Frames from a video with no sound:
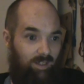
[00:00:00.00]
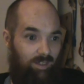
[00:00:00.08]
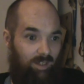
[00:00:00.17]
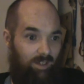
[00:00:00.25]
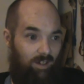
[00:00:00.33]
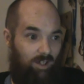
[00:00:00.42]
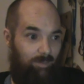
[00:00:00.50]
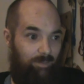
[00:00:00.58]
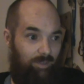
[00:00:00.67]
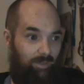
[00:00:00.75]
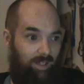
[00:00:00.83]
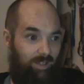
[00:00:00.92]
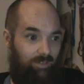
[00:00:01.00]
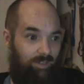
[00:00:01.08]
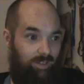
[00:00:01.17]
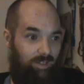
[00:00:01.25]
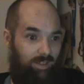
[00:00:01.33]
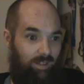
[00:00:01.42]
They harm
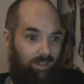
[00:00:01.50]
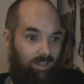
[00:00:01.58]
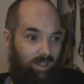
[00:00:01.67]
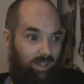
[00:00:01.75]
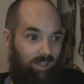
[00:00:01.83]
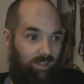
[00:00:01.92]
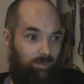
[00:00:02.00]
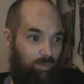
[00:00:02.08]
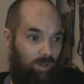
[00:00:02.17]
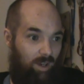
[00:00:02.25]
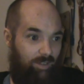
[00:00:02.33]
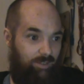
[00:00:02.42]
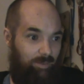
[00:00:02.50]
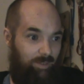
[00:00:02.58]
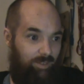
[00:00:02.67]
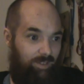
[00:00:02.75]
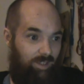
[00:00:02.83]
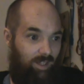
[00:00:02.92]
directly and
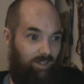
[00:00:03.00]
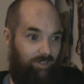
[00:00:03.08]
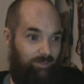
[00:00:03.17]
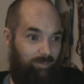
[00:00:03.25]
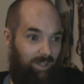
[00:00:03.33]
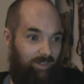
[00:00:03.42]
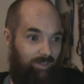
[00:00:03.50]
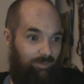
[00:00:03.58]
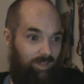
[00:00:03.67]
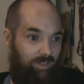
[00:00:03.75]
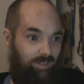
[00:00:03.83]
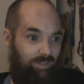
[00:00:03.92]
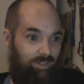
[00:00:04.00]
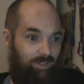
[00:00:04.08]
proximately caused by the defendants,